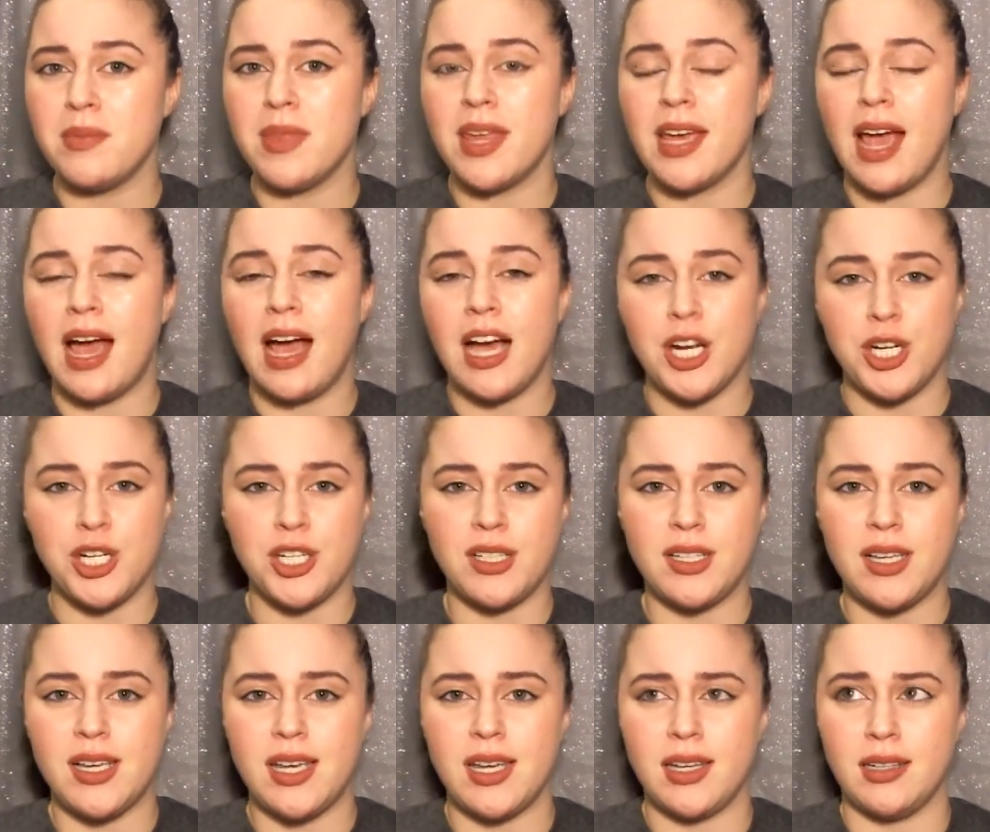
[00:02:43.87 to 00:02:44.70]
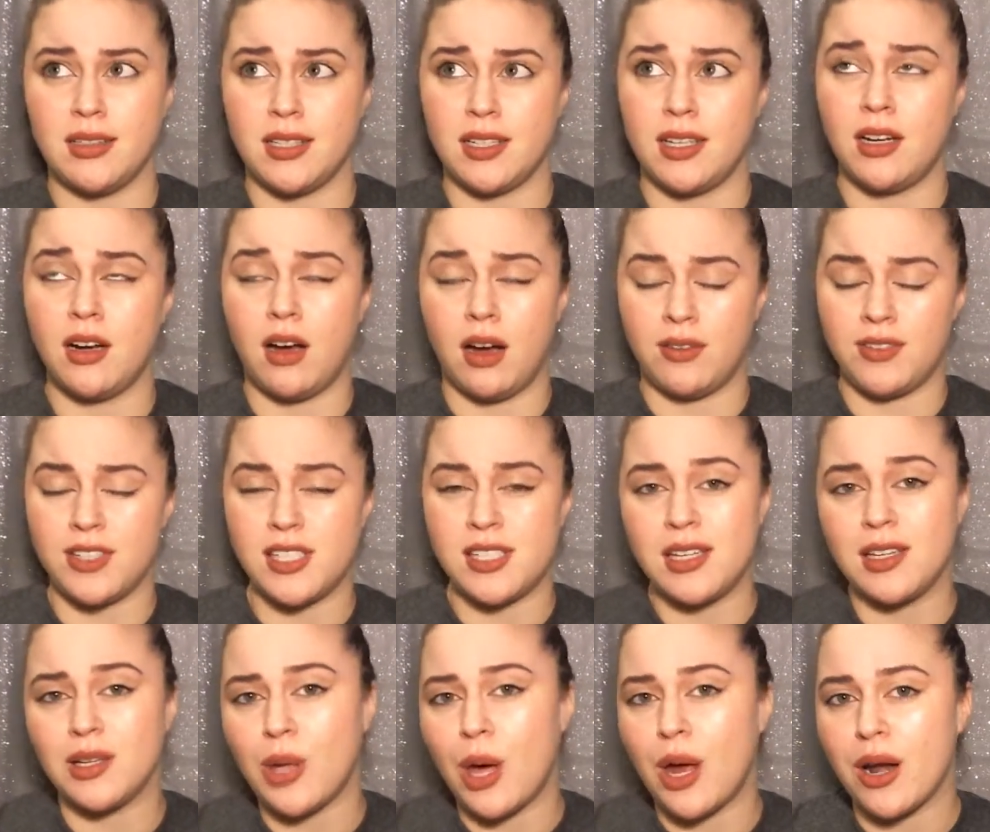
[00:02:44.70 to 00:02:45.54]
they actually did
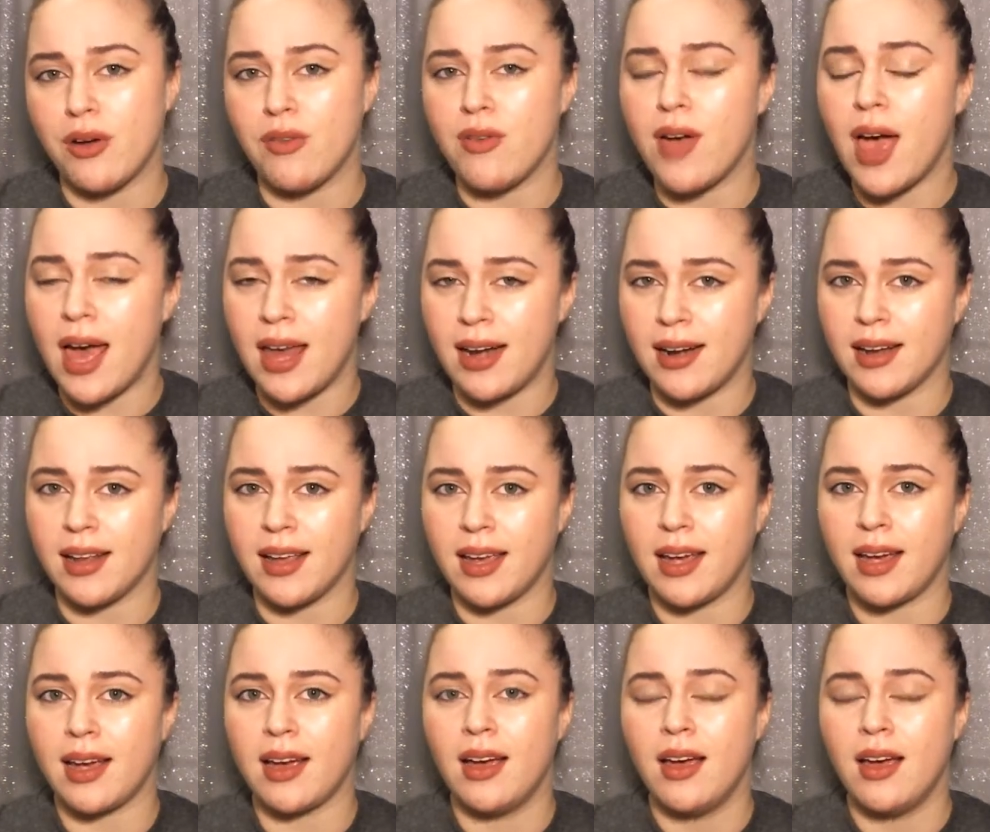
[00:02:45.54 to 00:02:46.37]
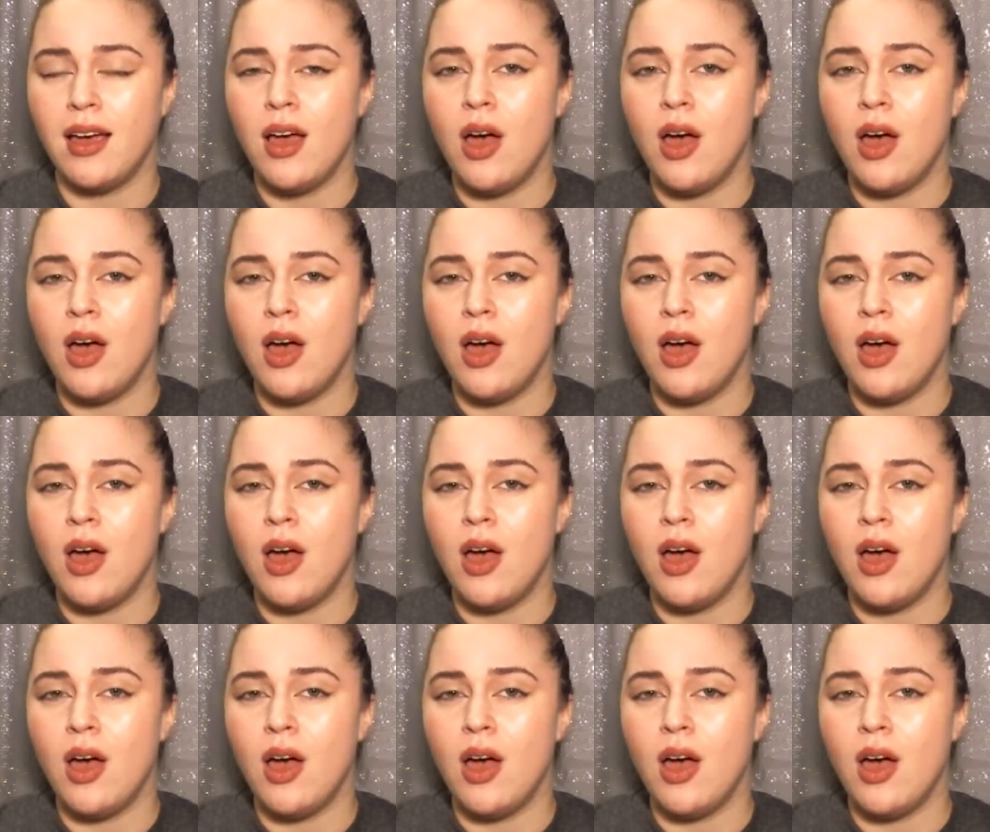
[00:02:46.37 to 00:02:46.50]
obviously a lot of editing.